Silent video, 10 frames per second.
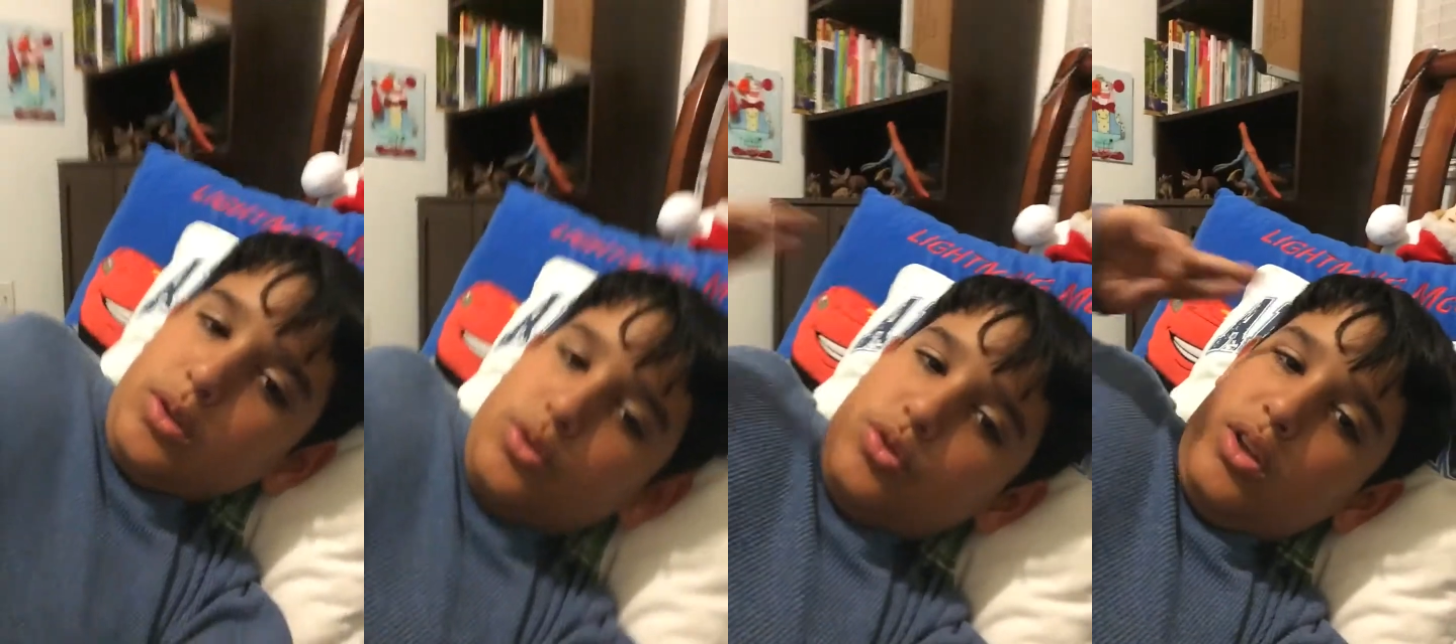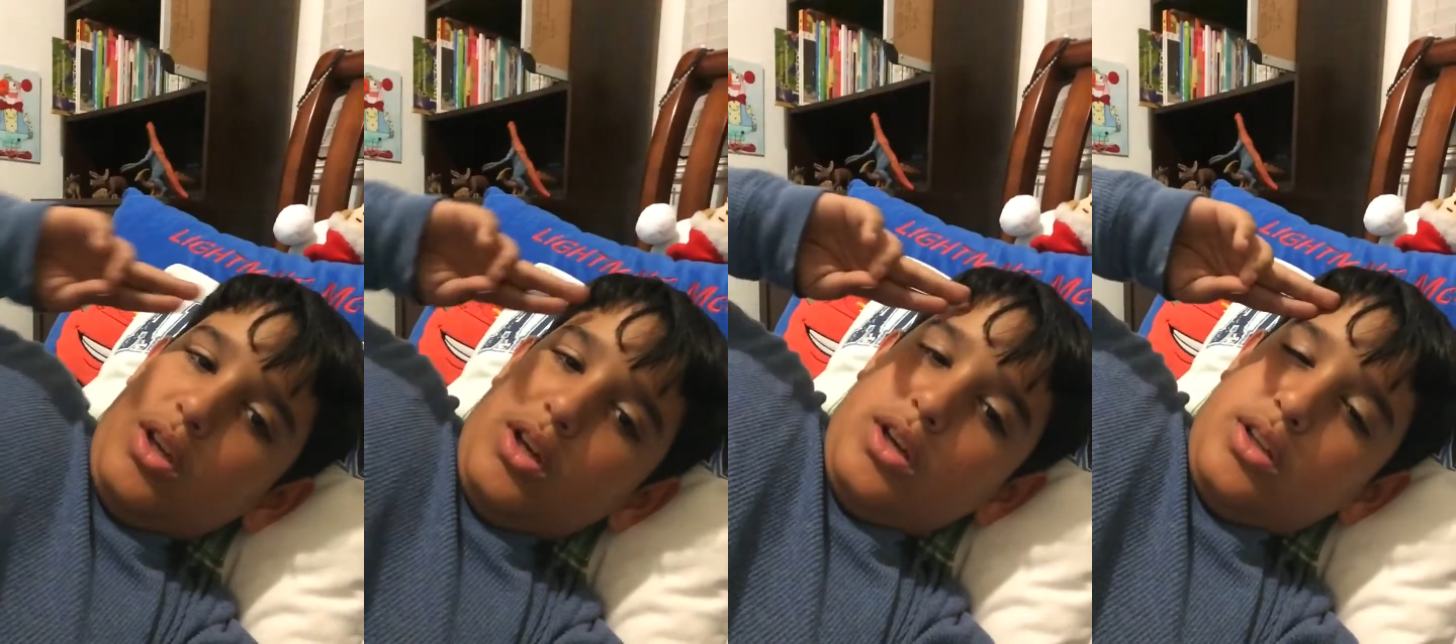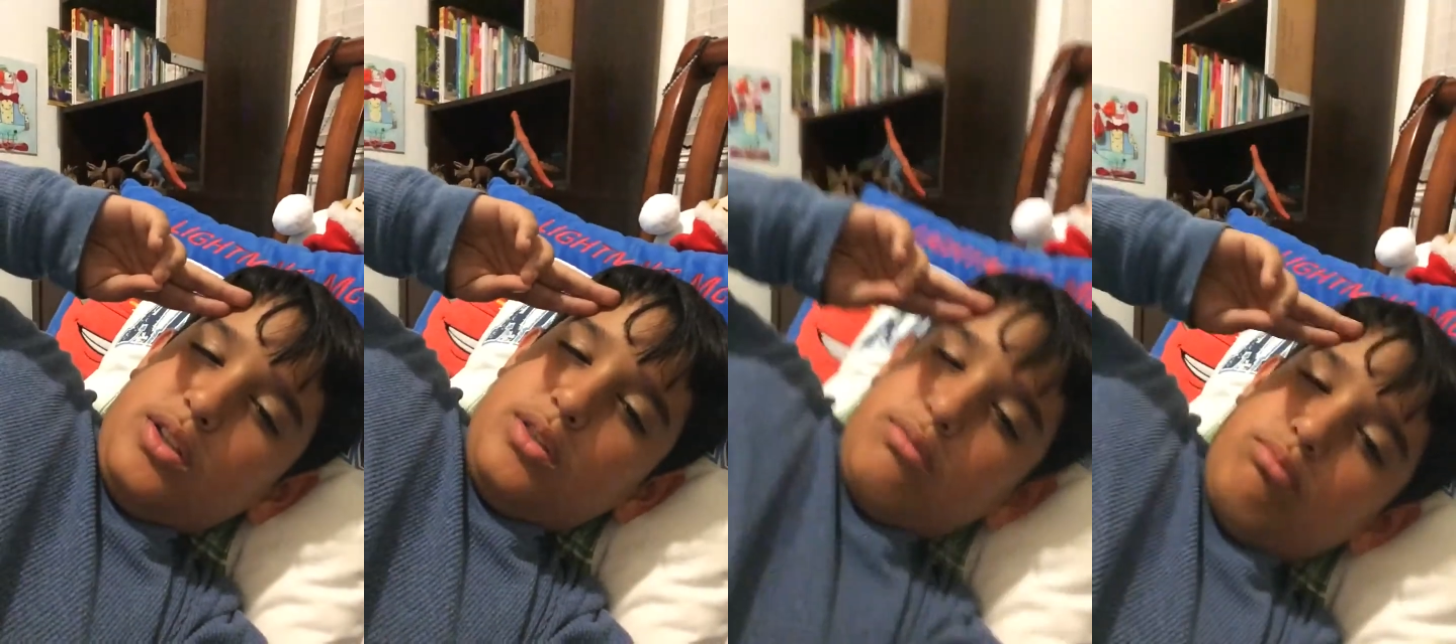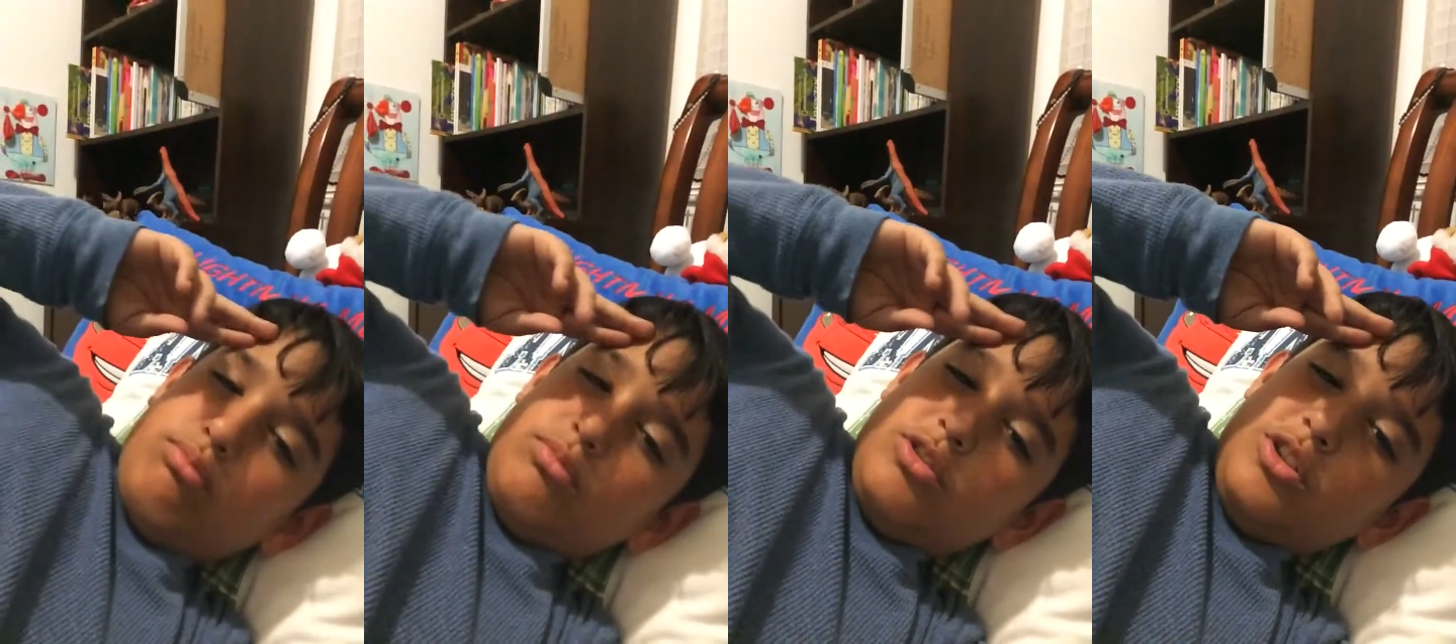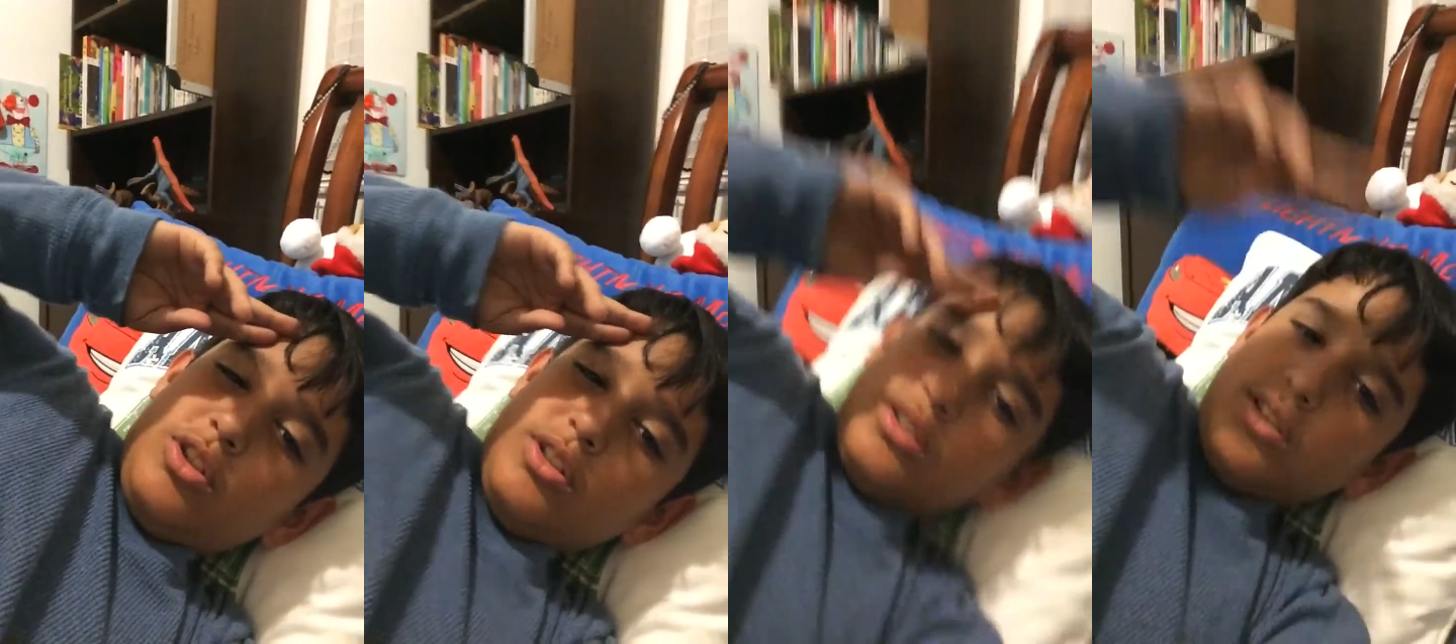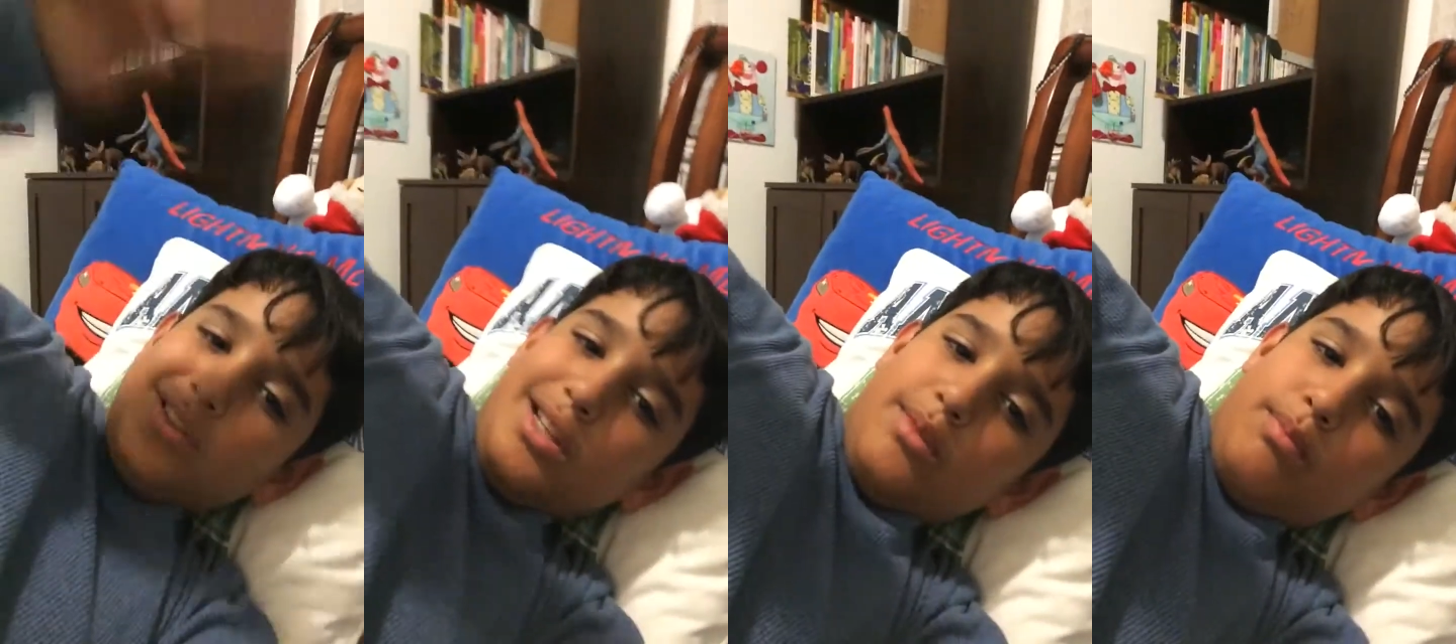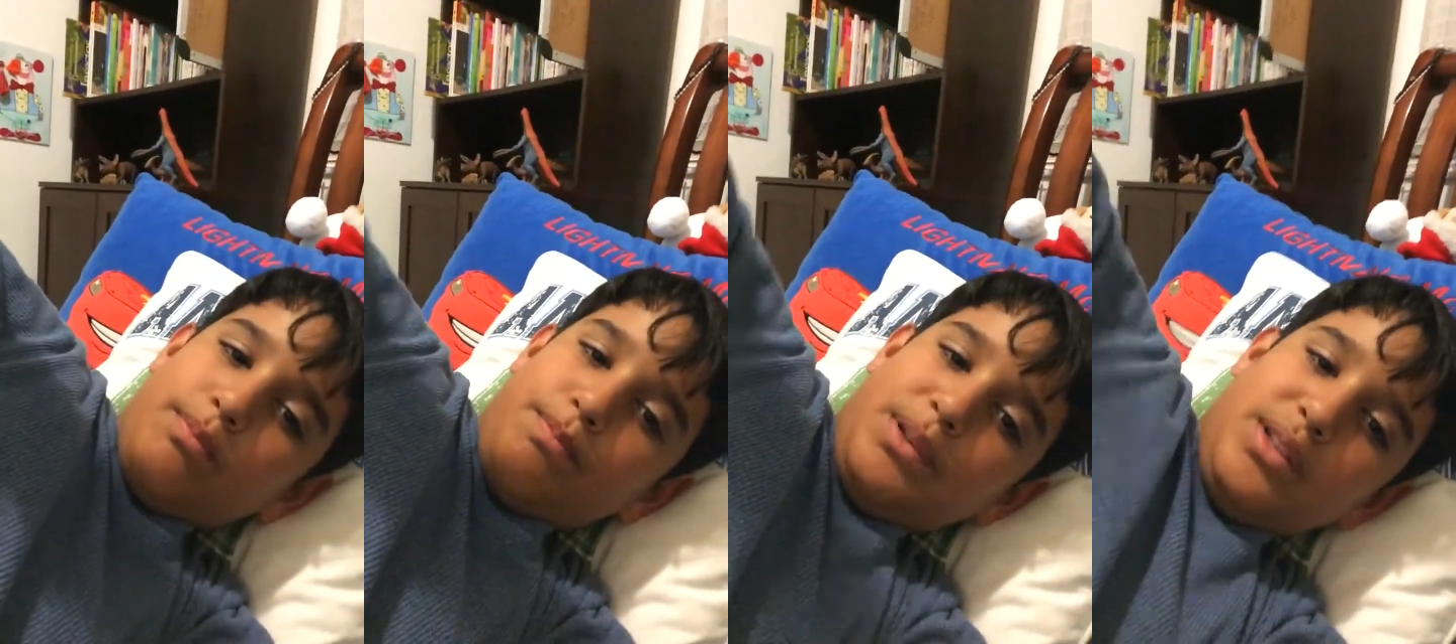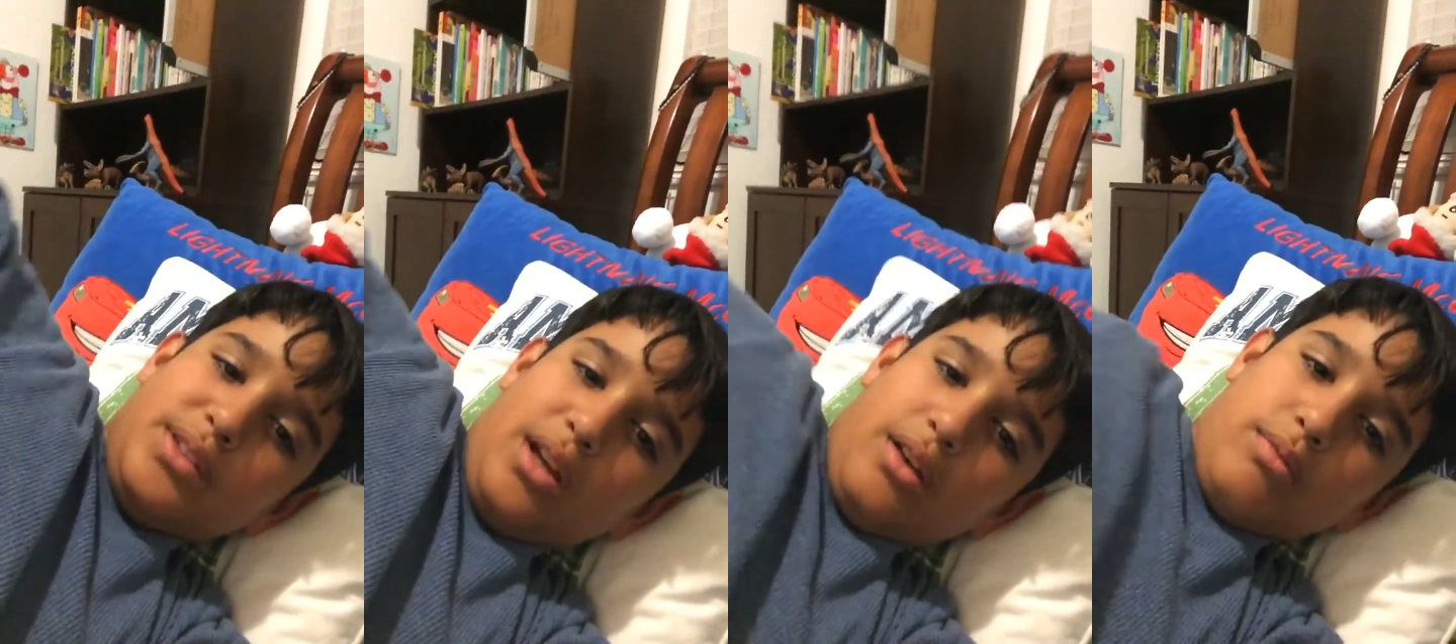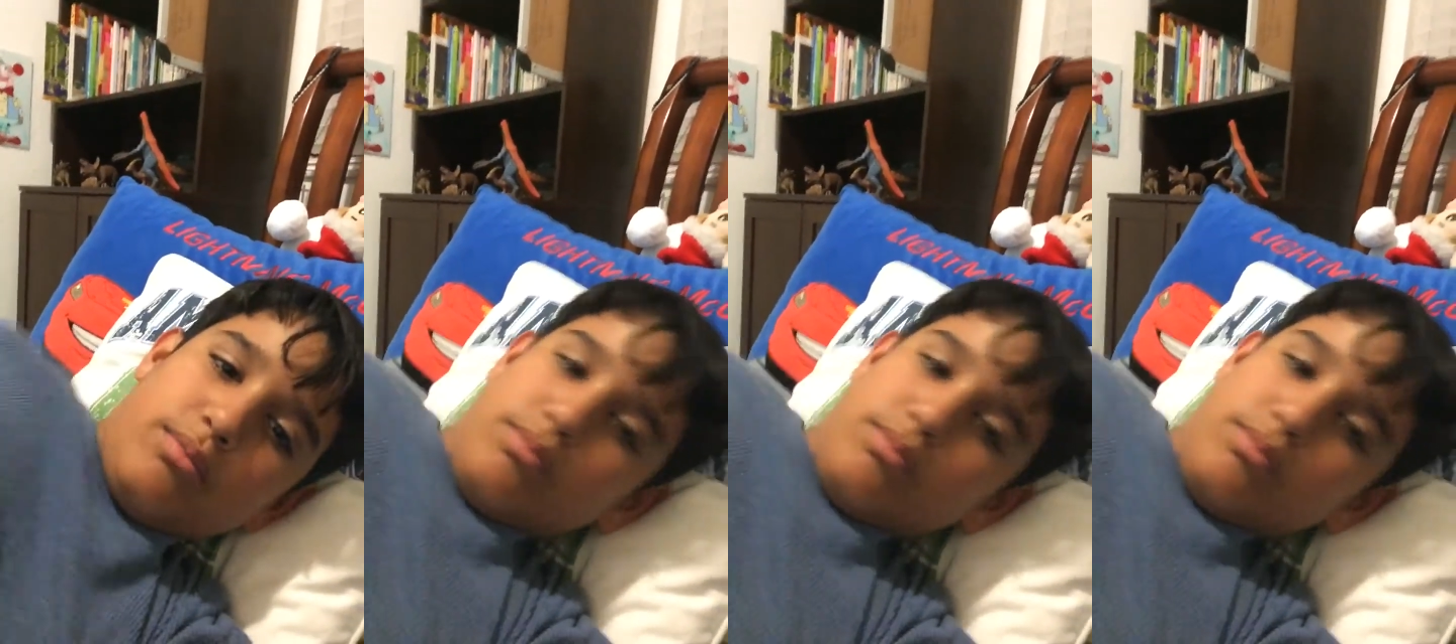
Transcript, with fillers: So yeah guys, see you guys next time. Peace out.